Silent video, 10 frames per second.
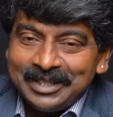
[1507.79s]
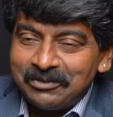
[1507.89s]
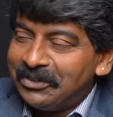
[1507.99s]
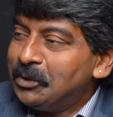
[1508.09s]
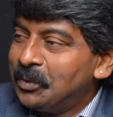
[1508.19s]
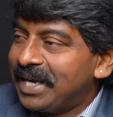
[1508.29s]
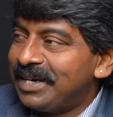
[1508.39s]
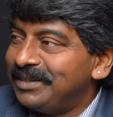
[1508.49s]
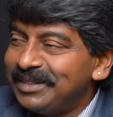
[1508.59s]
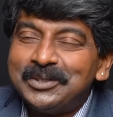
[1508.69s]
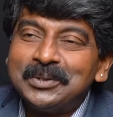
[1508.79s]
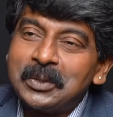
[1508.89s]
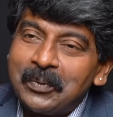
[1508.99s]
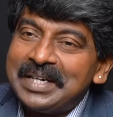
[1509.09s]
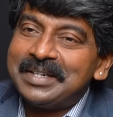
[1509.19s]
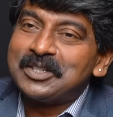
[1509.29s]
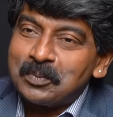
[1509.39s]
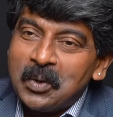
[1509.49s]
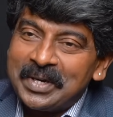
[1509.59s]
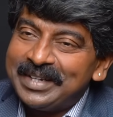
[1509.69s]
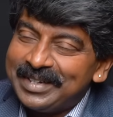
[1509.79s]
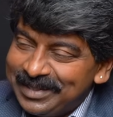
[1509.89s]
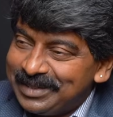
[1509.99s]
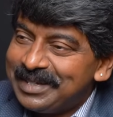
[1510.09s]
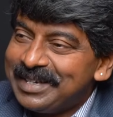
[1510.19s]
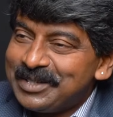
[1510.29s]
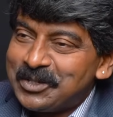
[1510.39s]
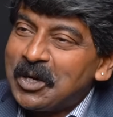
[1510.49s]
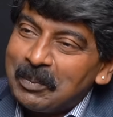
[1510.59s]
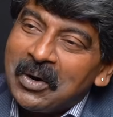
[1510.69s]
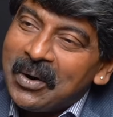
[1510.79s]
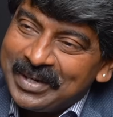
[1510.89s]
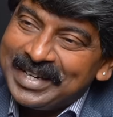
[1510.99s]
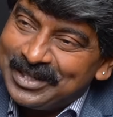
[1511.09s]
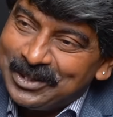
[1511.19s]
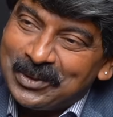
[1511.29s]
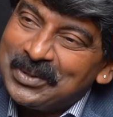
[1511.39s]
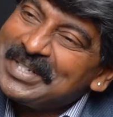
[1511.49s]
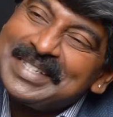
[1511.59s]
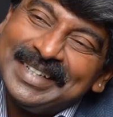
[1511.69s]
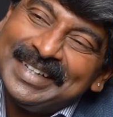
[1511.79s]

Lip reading: If you can quit smoking and stop honking in the roads.